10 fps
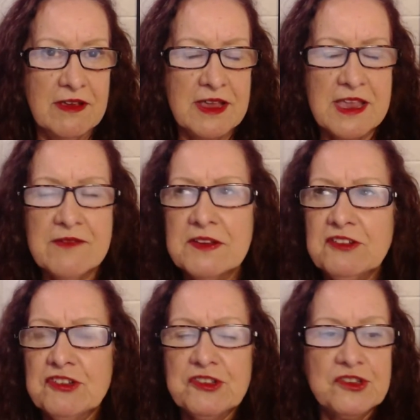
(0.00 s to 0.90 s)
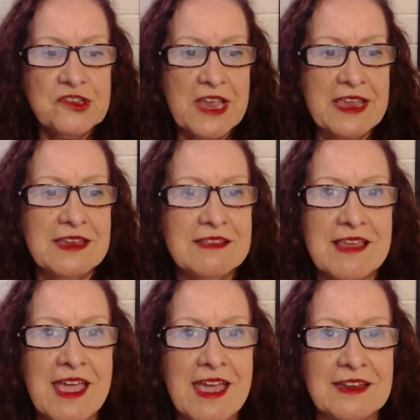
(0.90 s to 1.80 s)
Even just saying
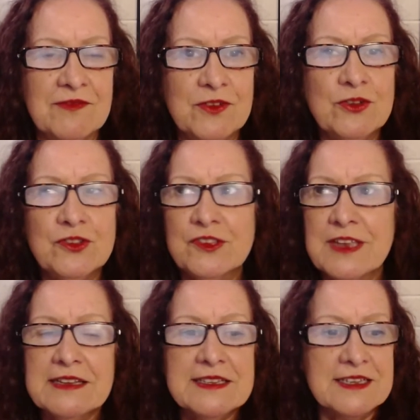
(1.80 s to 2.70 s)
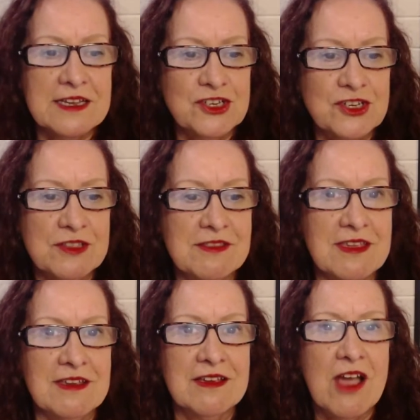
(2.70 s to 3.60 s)
that, if you said such a thing,